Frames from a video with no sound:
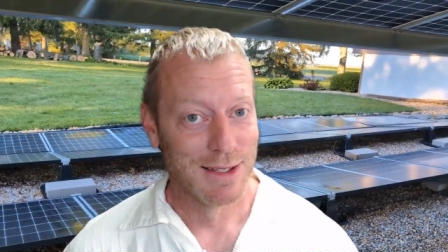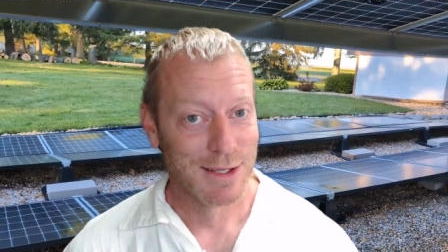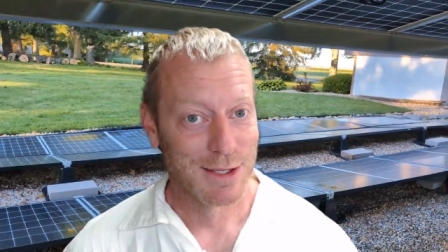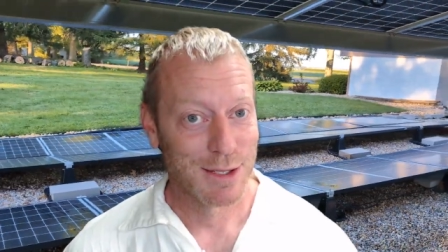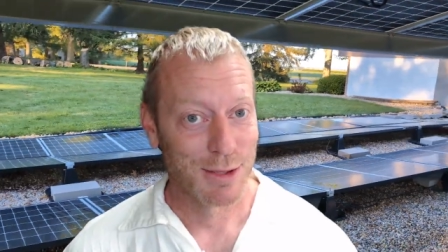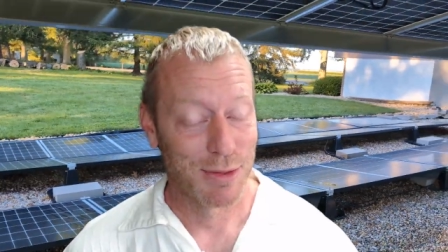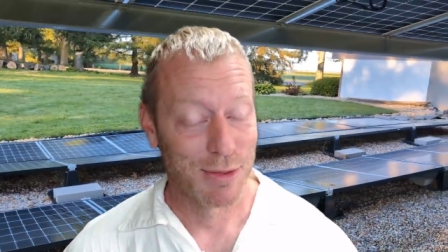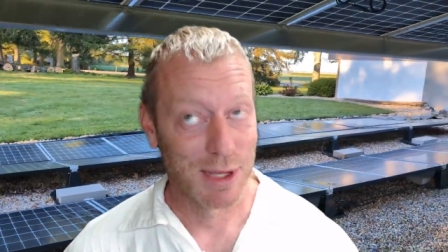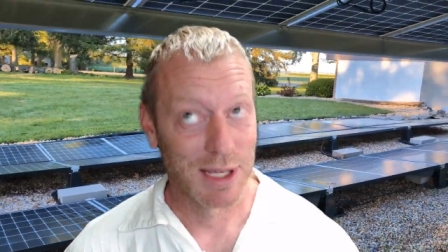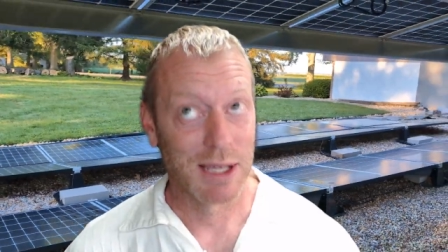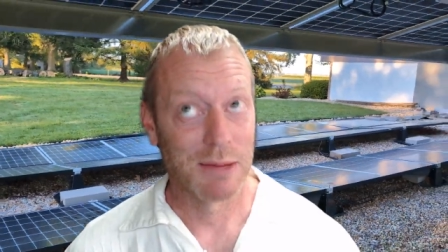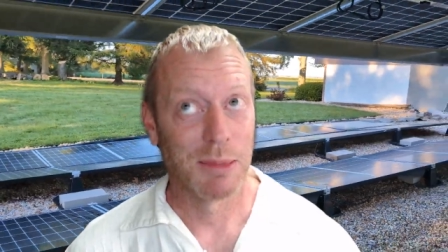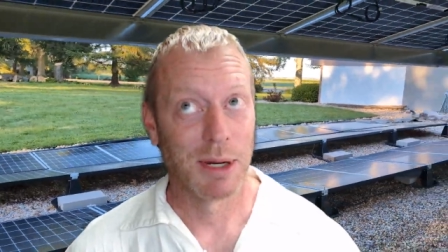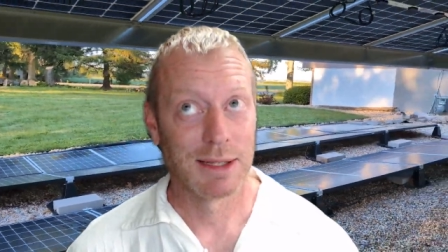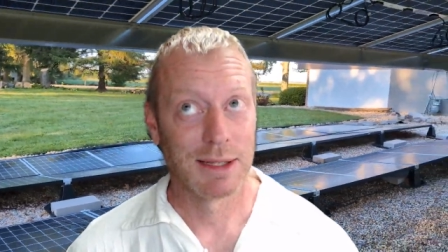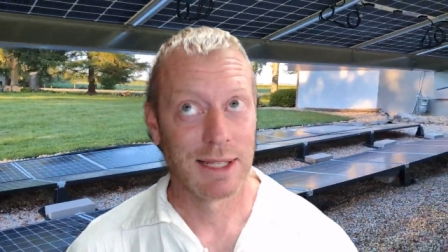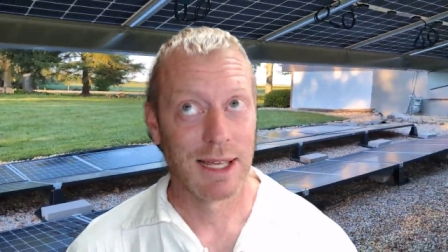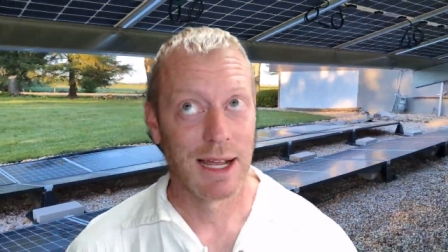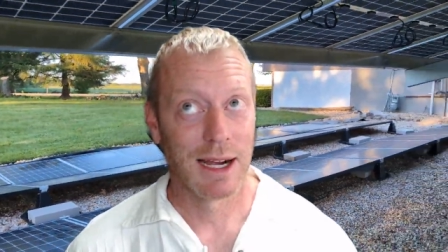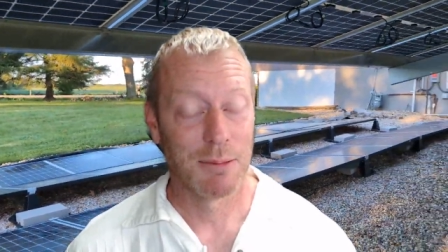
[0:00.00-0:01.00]
So think
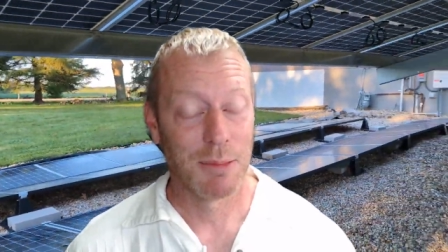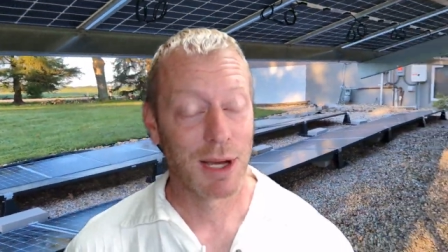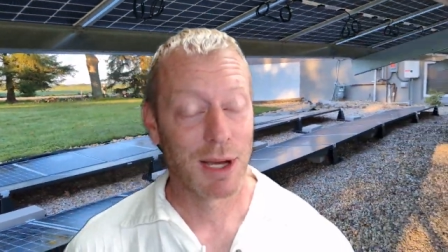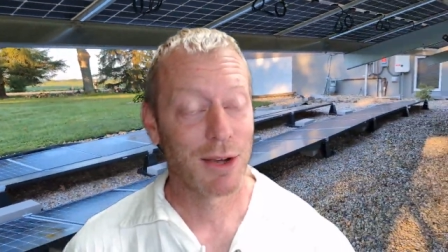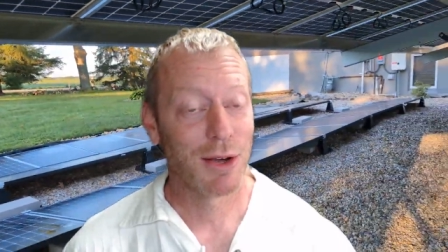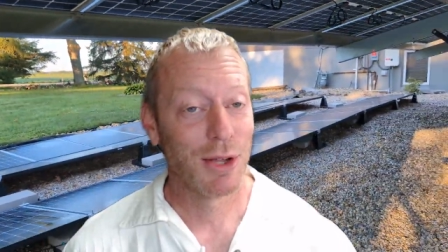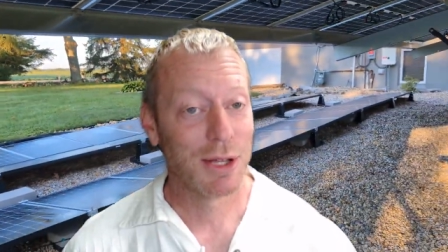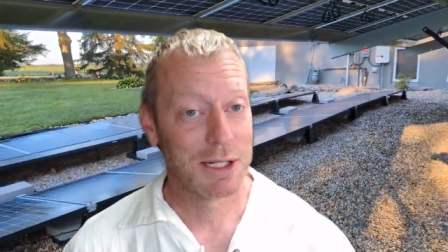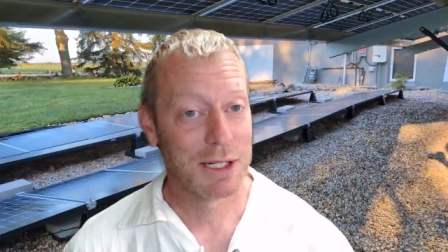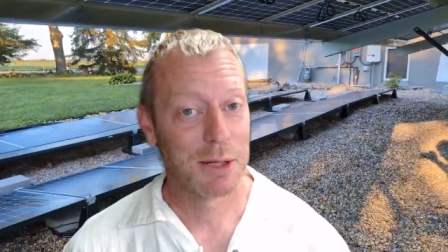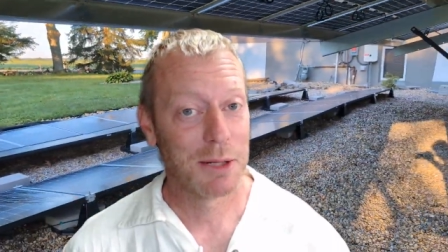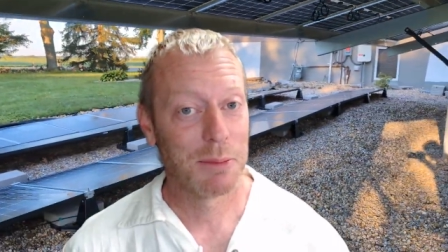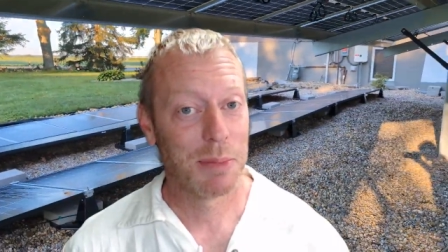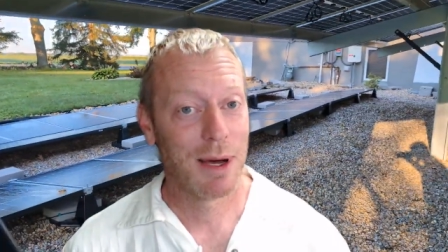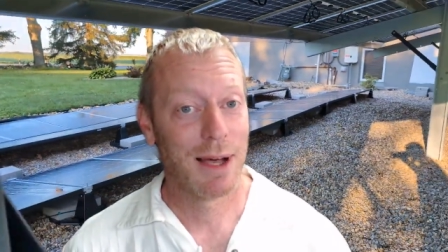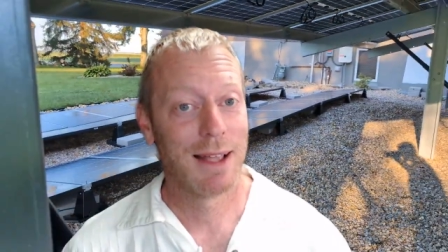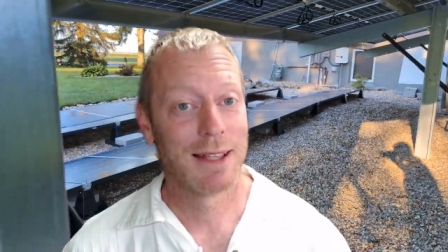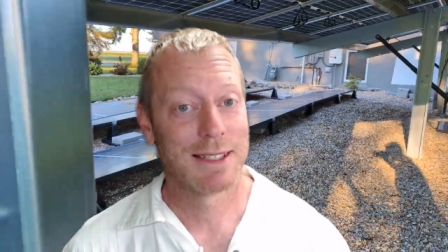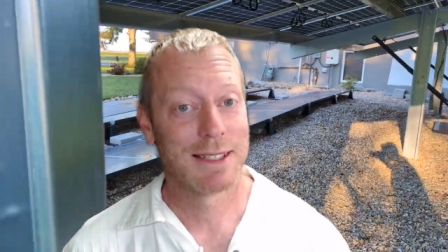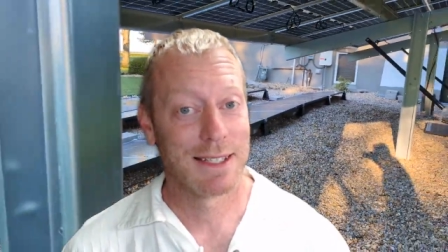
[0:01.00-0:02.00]
about that. I'm not calling it a
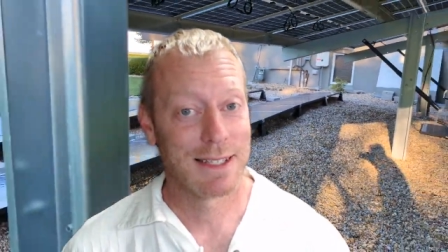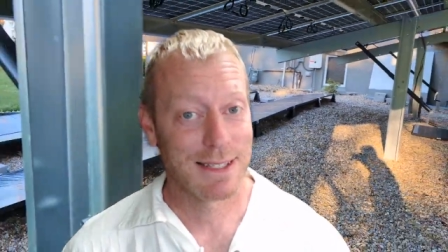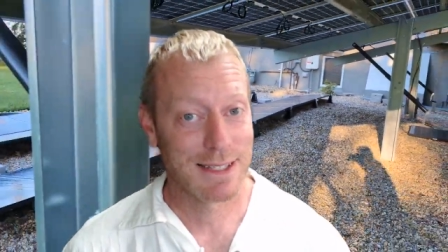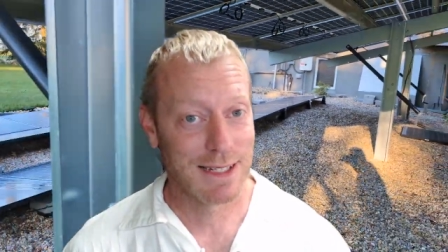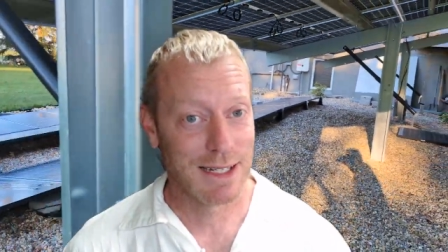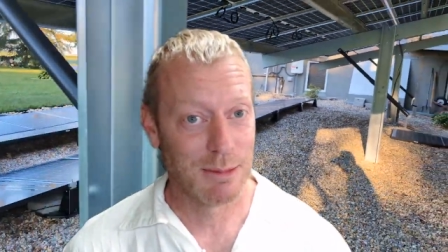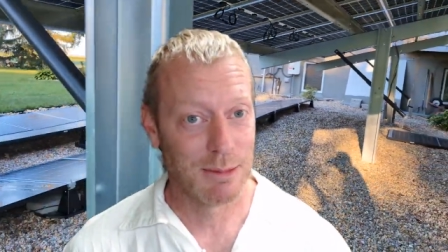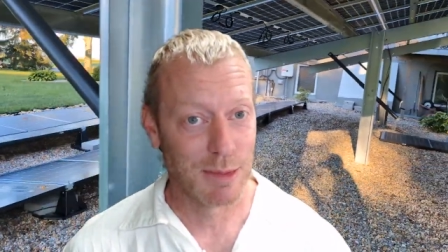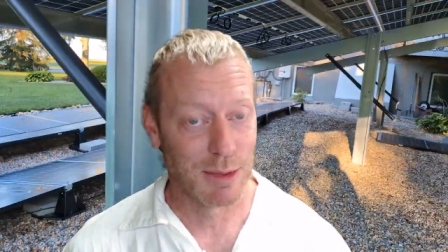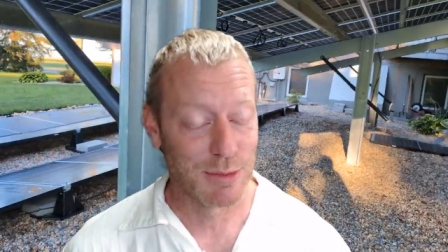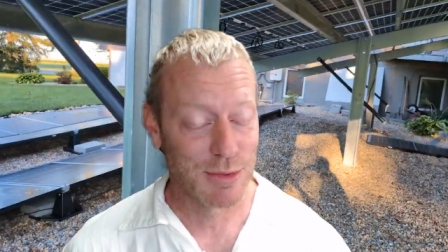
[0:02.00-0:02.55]
Ponzi scheme.